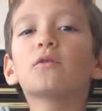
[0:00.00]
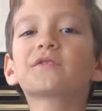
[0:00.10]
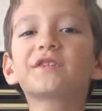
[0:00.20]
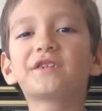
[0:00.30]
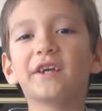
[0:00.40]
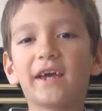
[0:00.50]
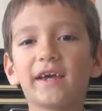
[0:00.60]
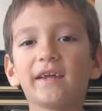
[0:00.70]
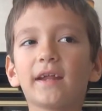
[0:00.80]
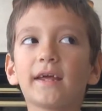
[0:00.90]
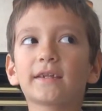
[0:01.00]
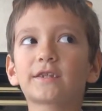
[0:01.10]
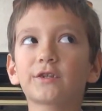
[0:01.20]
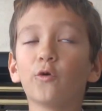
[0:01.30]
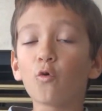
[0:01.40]
Zane?
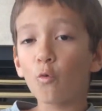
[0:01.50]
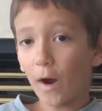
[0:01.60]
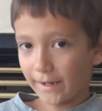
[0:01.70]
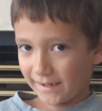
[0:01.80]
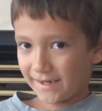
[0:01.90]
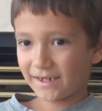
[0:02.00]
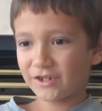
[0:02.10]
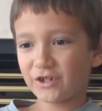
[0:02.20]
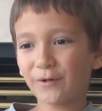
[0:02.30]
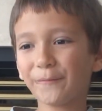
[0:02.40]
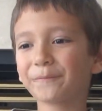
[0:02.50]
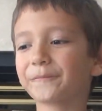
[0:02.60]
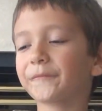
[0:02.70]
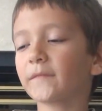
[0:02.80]
It's the white ninja.